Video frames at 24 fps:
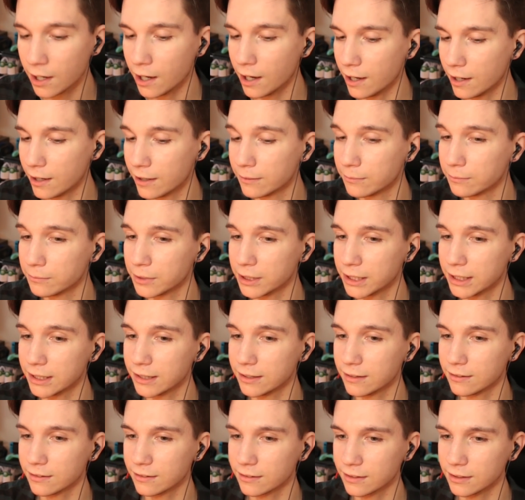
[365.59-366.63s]

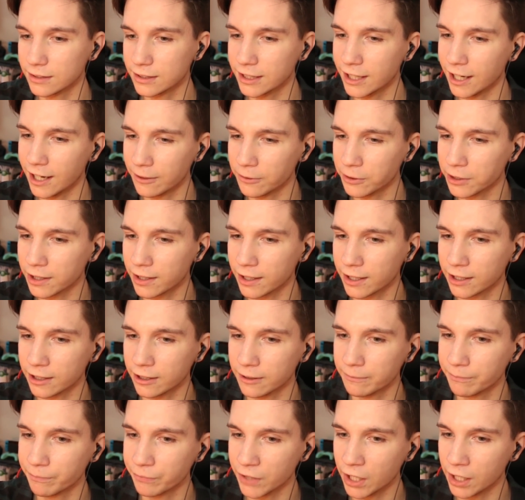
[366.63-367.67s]
But yeah, I really like
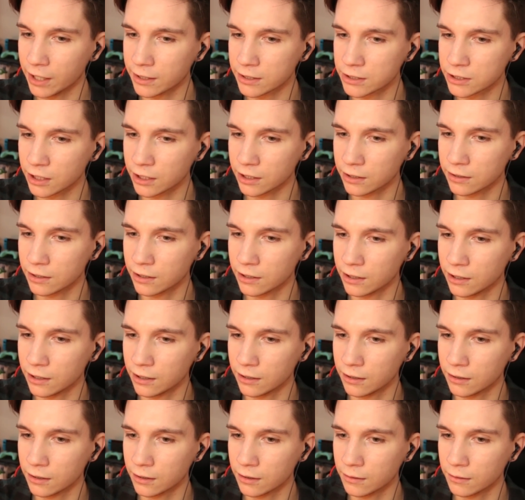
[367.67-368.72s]
it. All right, let's check out
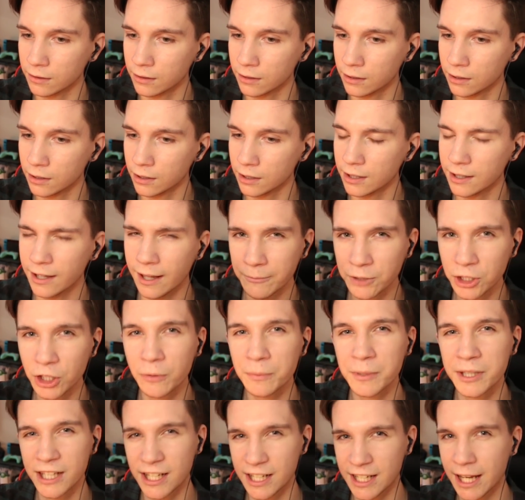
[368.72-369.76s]
the, let me know
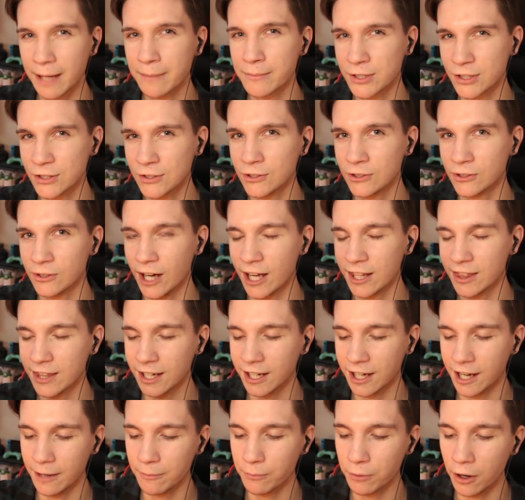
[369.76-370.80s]
about the names too. I
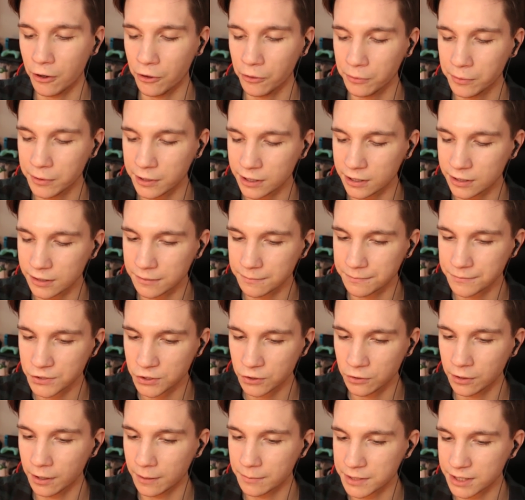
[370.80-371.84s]
think I probably
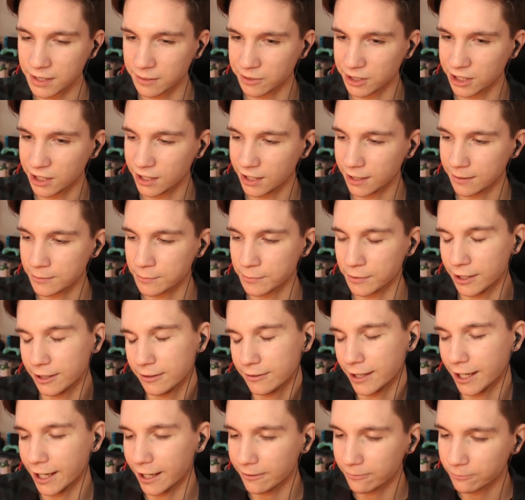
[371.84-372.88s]
screwed up some of the names,
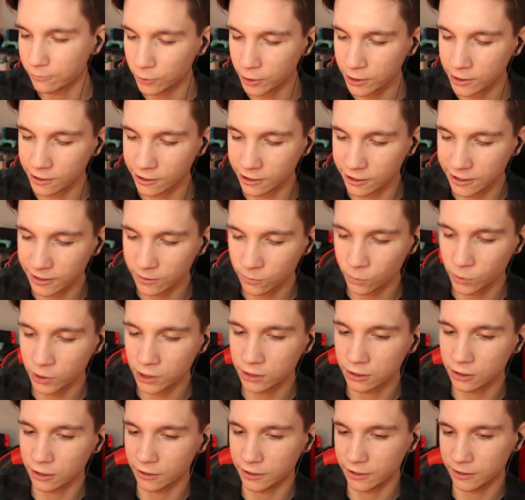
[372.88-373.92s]
but hey, we learn it. We're
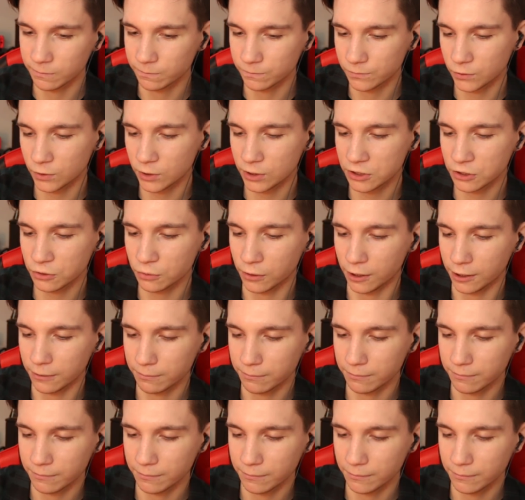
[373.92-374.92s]
learning. 3, 2, 1.